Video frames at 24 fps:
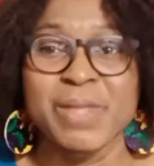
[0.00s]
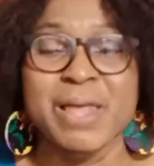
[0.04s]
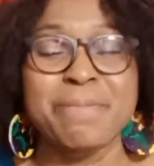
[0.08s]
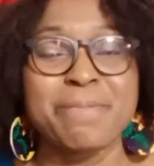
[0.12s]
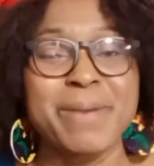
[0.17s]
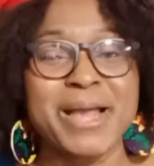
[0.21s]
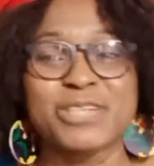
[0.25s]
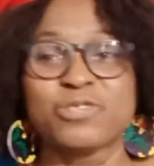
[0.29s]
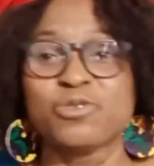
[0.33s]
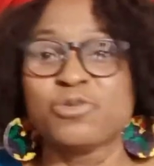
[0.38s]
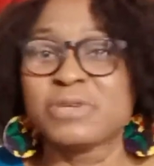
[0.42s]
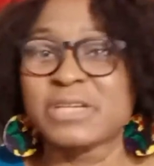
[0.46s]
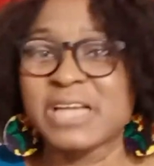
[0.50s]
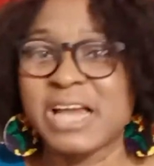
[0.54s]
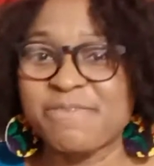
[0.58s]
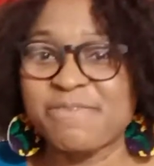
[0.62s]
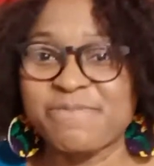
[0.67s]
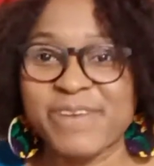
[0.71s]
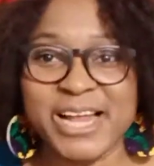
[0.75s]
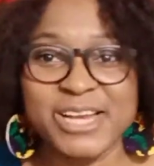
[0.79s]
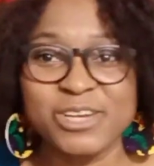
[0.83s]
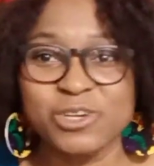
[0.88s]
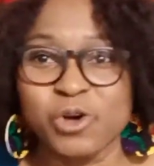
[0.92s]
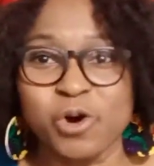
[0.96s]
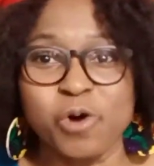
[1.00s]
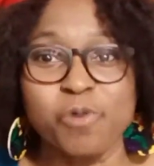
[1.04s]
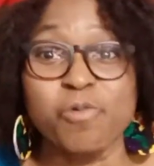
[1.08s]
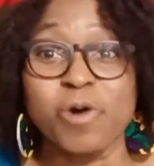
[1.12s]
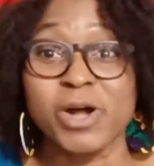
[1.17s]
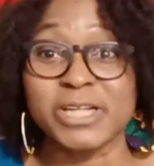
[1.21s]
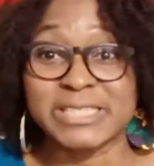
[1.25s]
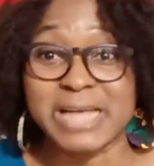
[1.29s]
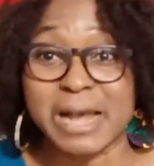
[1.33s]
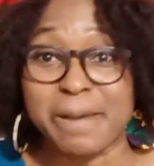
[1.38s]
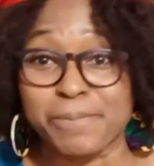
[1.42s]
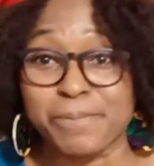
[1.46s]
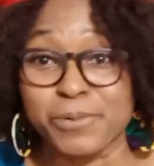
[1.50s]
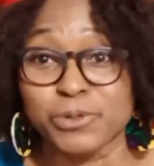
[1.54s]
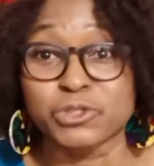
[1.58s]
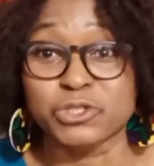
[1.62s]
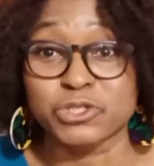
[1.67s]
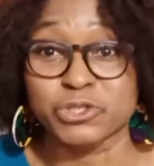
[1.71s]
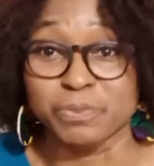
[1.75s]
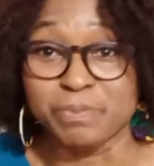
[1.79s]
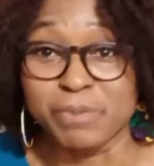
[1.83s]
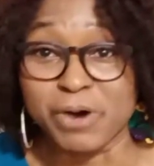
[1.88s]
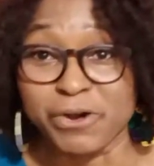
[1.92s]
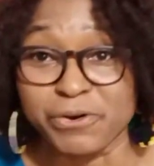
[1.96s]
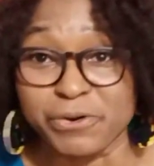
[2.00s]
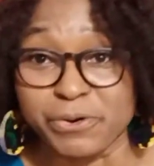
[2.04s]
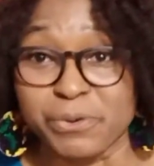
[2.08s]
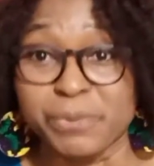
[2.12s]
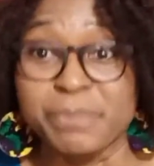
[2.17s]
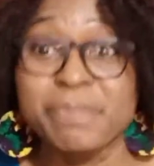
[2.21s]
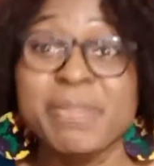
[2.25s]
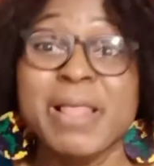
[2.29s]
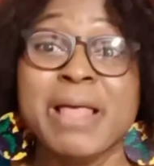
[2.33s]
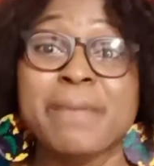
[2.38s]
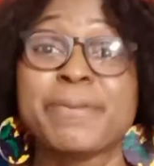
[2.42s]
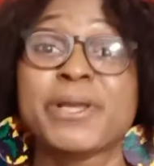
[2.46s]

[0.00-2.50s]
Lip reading: but you never know what happens tomorrow,